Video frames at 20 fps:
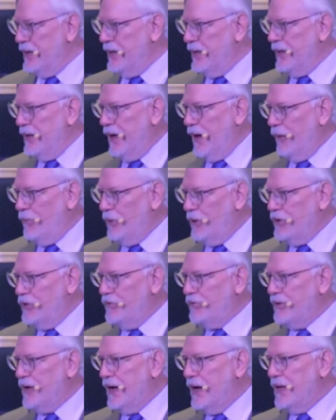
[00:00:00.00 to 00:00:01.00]
And when you've
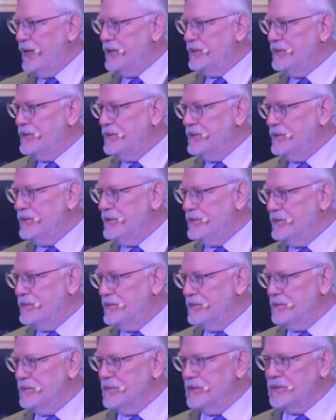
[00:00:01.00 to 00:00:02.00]
got
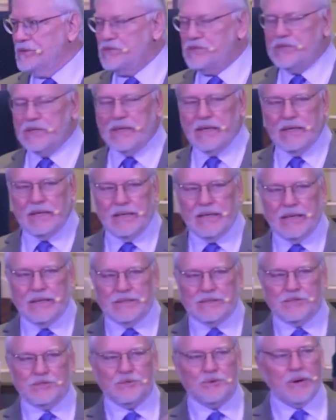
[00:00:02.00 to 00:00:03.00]
the city that
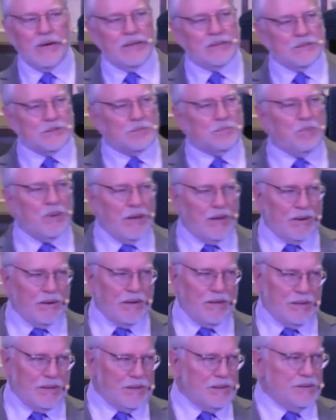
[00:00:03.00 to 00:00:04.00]
is transparent
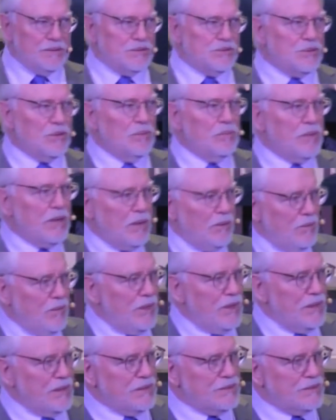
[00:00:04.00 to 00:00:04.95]
in so many ways,